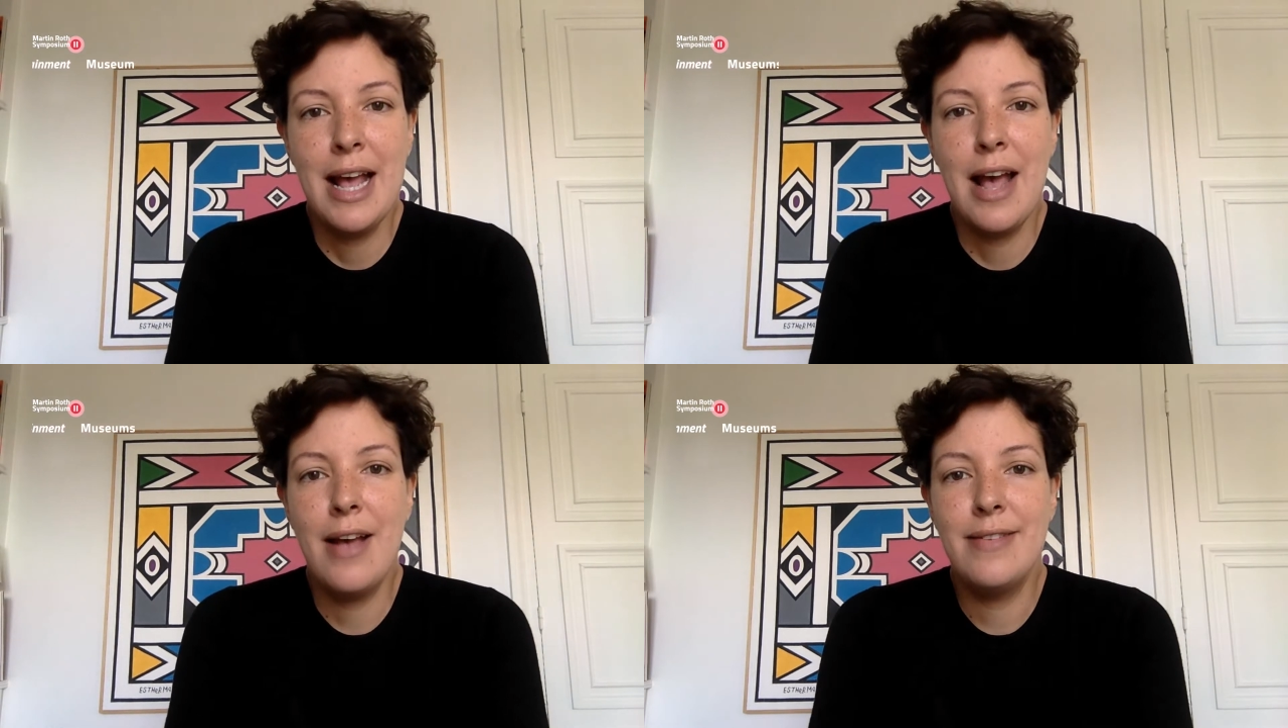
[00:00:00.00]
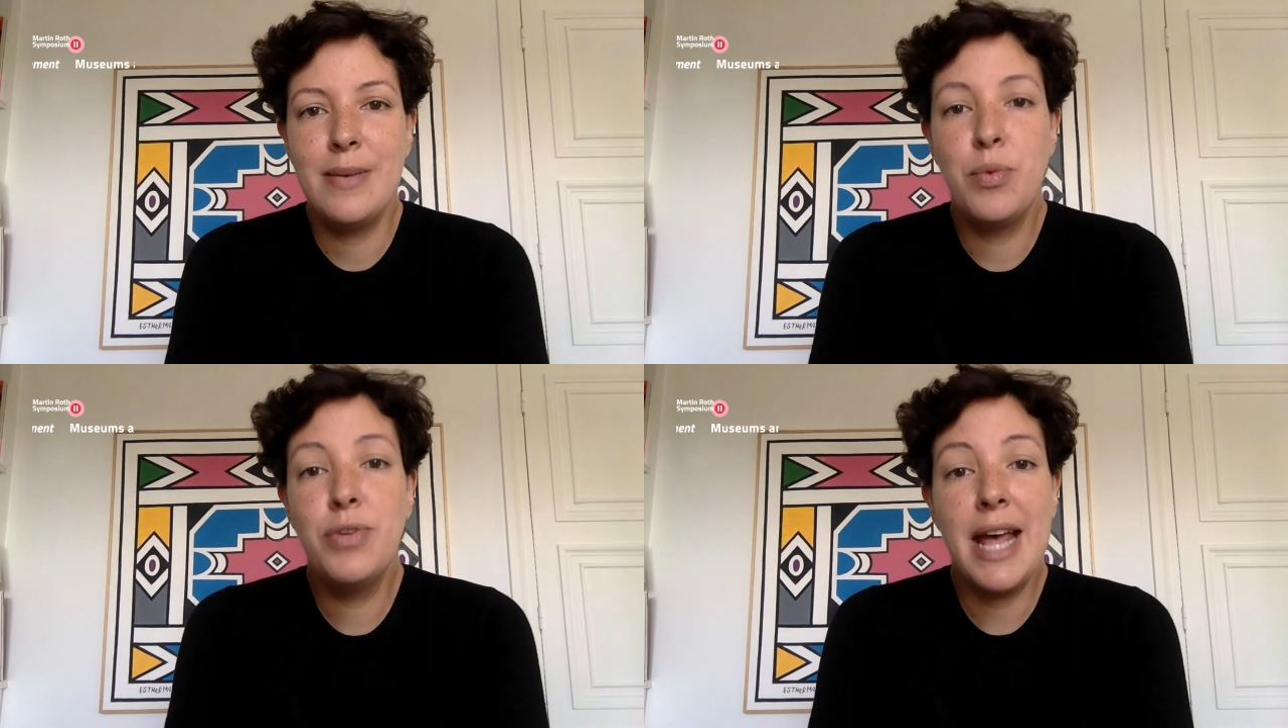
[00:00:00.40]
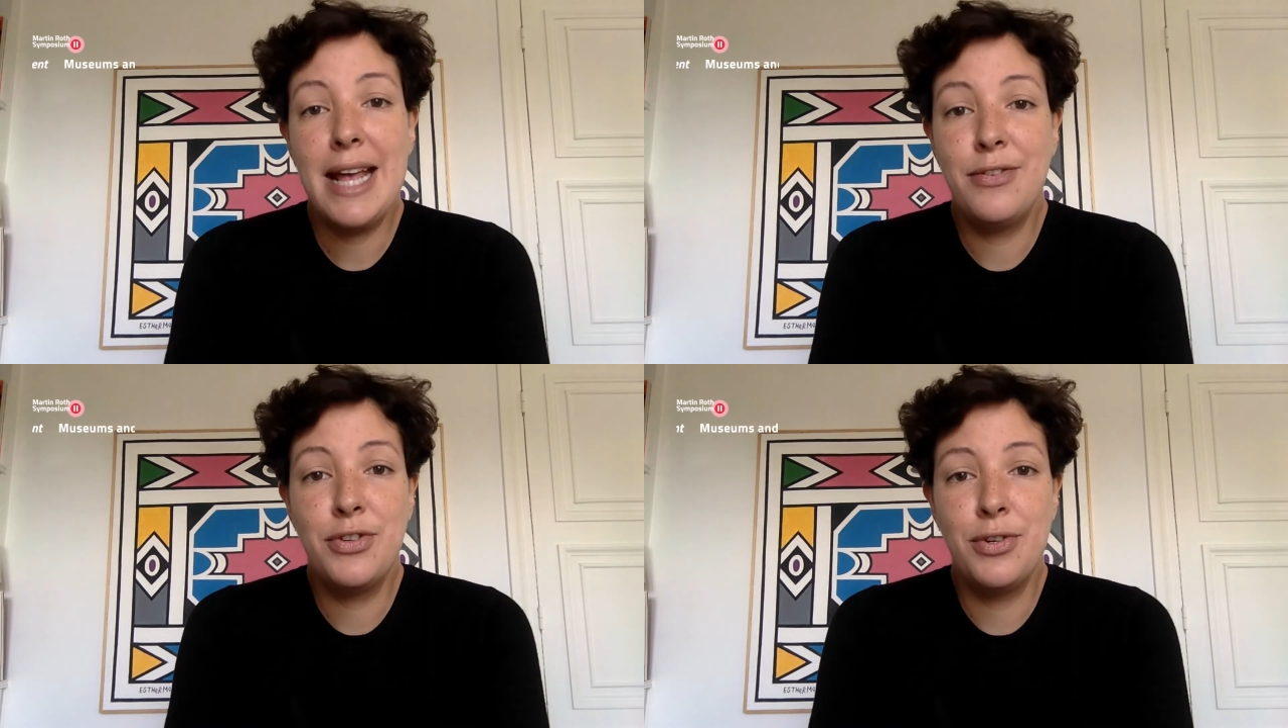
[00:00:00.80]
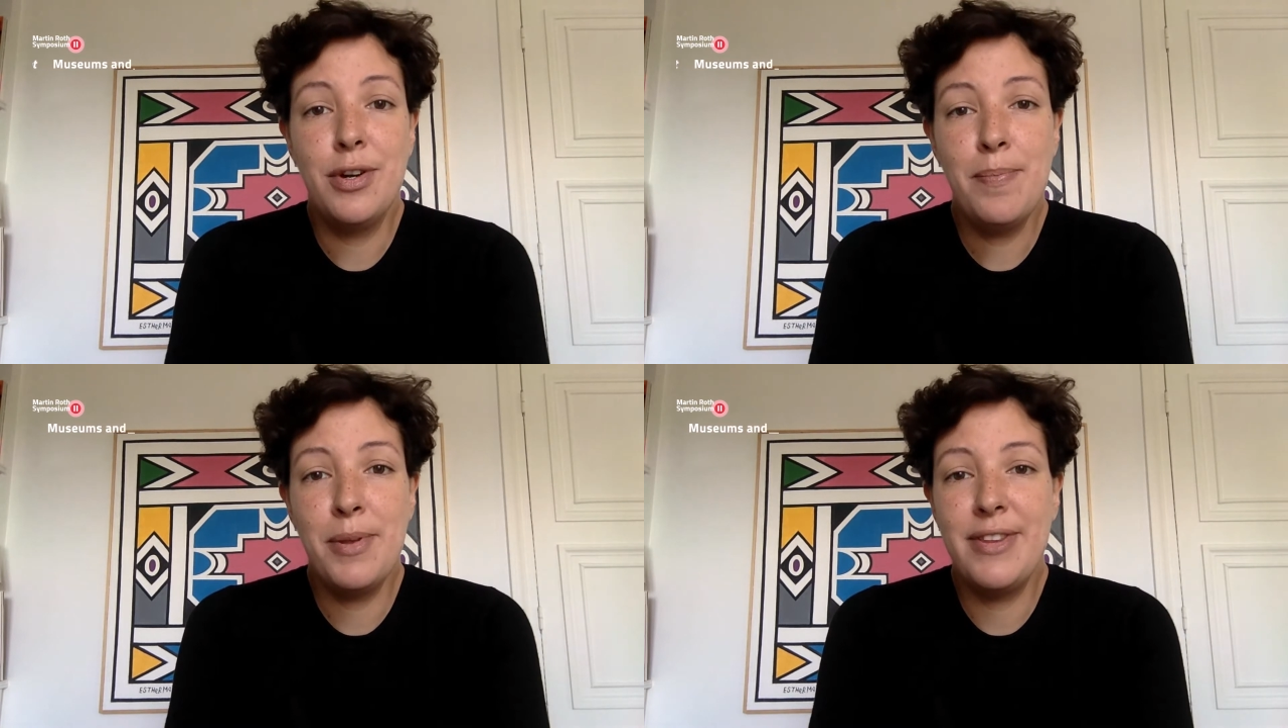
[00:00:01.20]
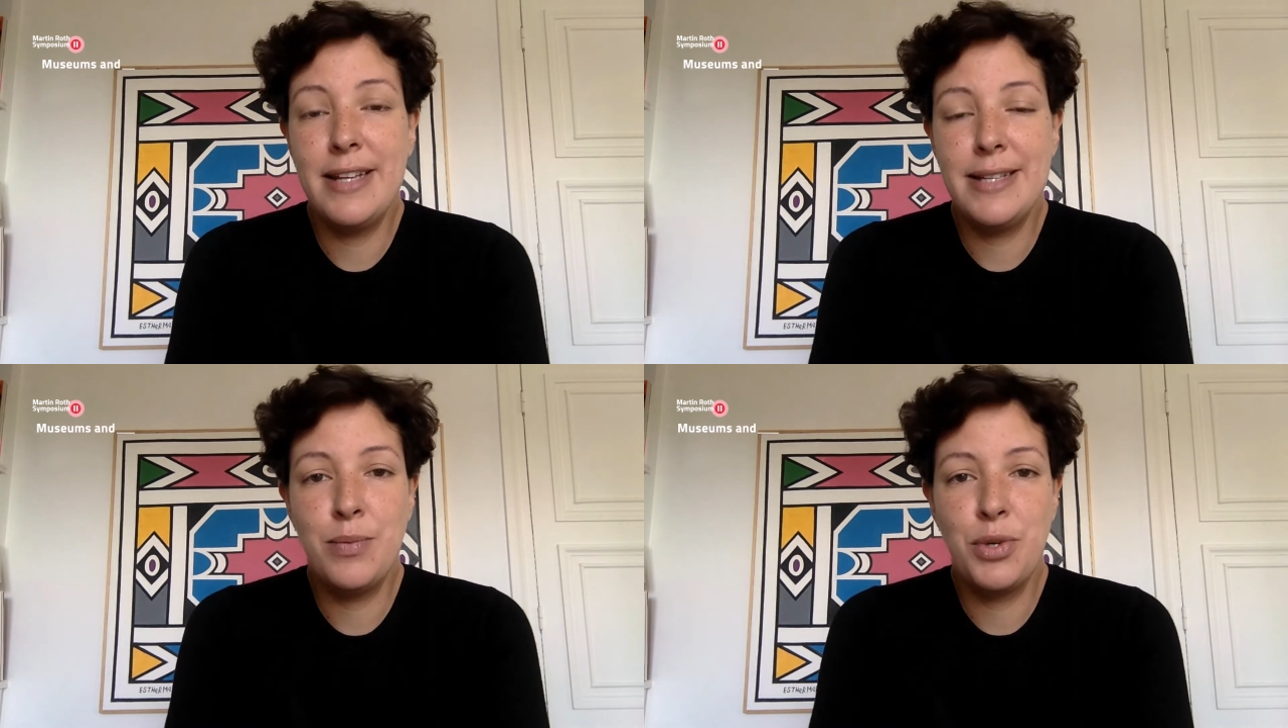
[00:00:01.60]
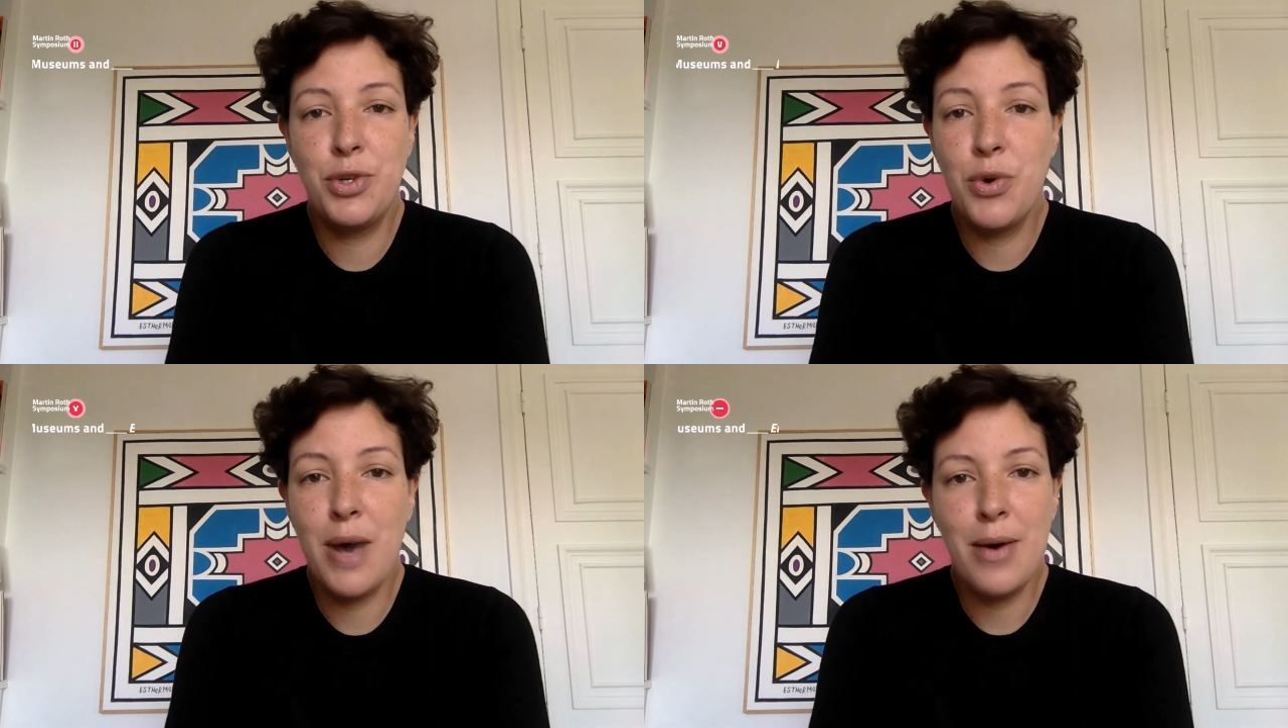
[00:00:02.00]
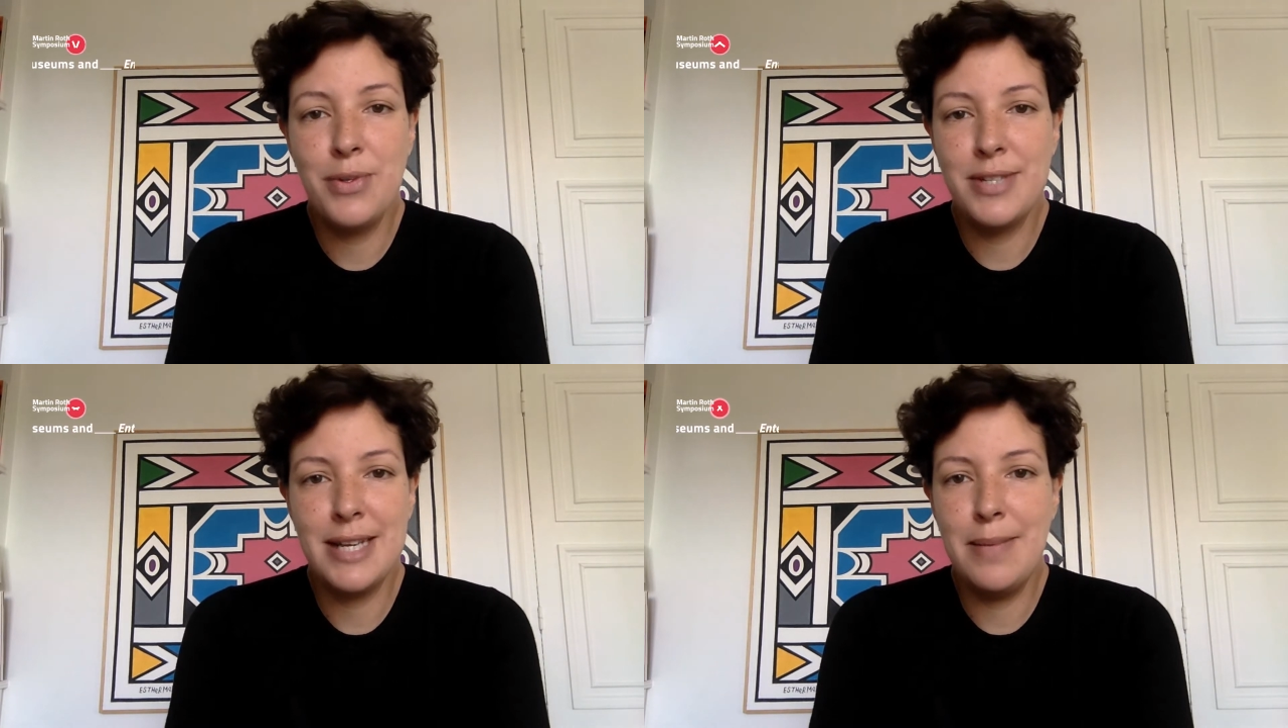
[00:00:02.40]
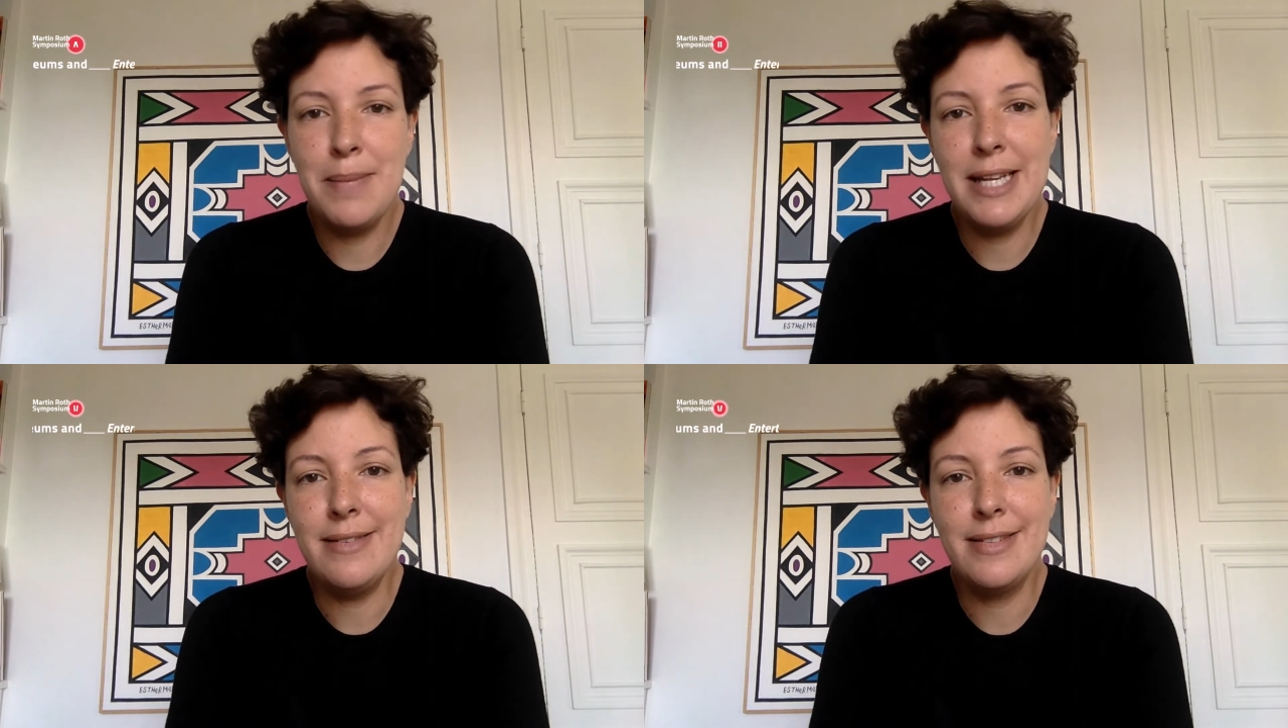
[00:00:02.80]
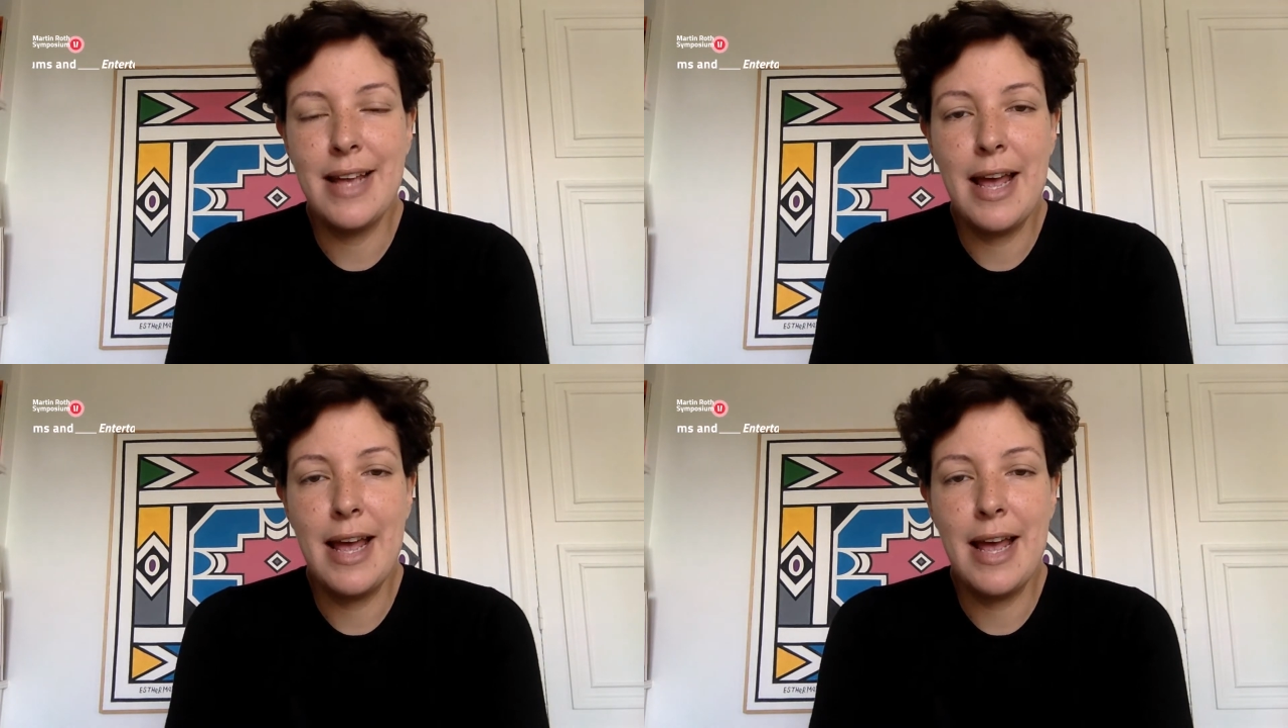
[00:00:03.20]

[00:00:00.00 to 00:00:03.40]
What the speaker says: They would enter, but then they would go out in a minute.